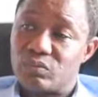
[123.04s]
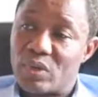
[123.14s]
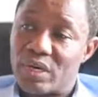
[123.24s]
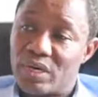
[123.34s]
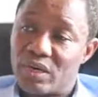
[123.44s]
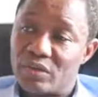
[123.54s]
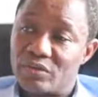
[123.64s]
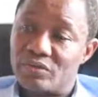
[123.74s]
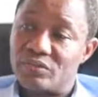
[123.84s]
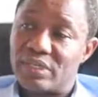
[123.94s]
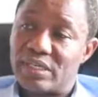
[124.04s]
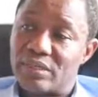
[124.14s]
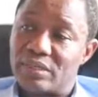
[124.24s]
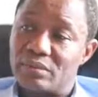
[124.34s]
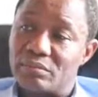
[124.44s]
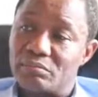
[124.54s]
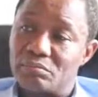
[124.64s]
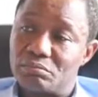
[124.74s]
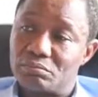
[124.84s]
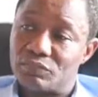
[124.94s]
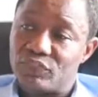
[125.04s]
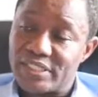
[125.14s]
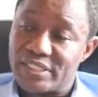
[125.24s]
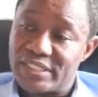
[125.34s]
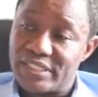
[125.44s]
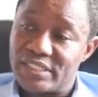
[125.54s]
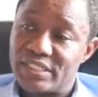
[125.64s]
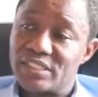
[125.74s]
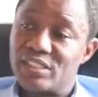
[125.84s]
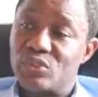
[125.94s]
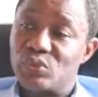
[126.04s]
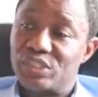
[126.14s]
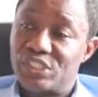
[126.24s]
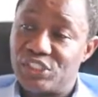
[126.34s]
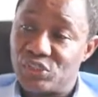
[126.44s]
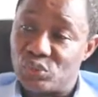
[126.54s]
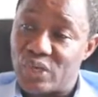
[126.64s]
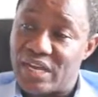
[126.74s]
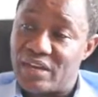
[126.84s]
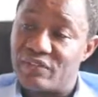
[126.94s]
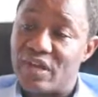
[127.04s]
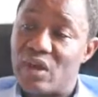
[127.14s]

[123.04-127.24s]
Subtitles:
what kind of facilities do we need to have